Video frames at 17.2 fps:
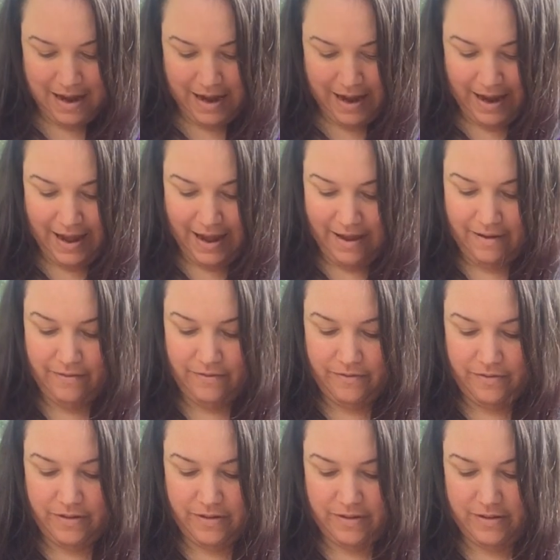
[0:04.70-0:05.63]
have
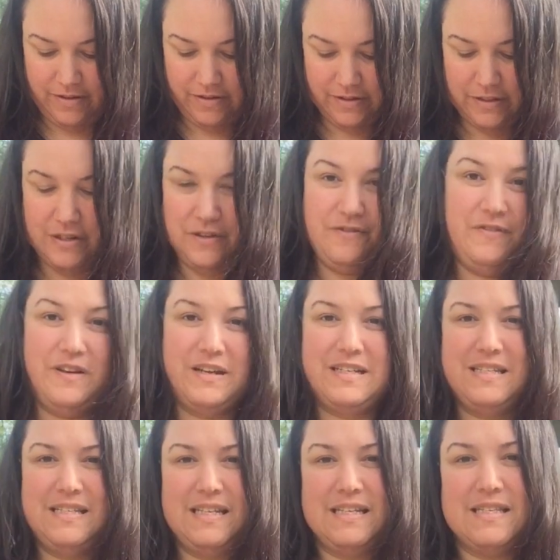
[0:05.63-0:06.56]
to
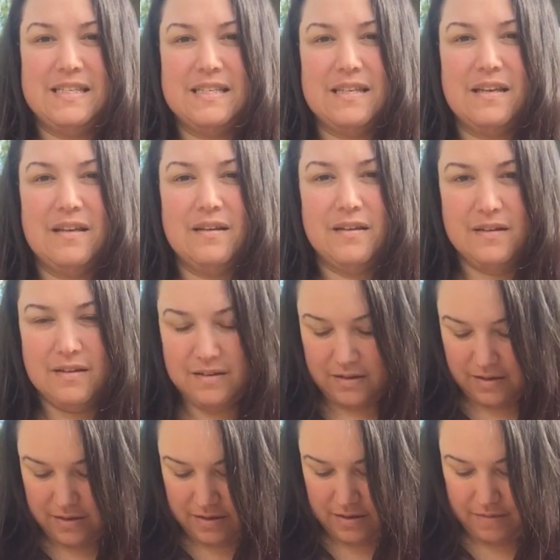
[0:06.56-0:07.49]
fix this
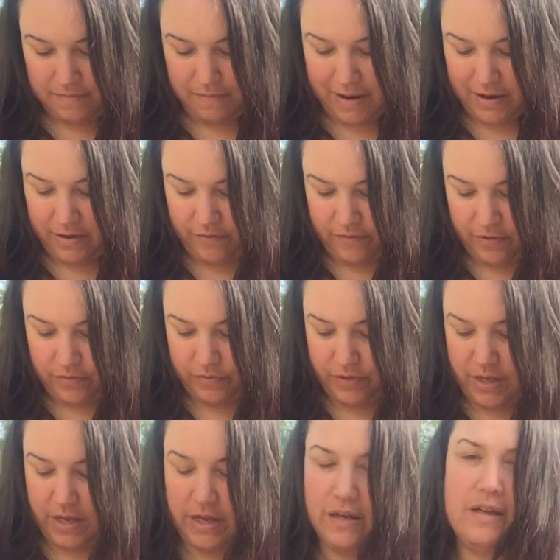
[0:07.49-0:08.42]
microphone
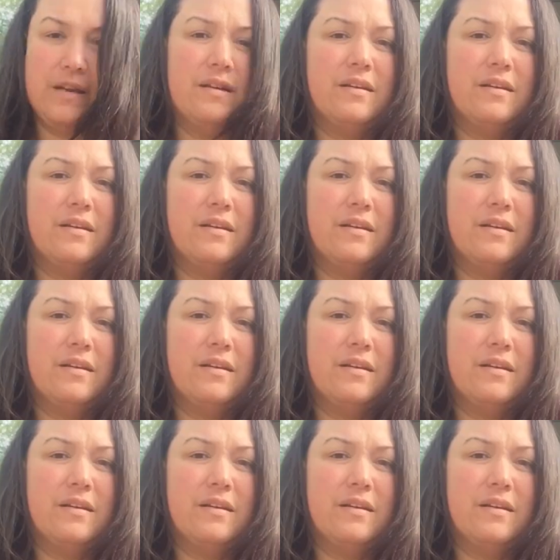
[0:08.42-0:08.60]
thing.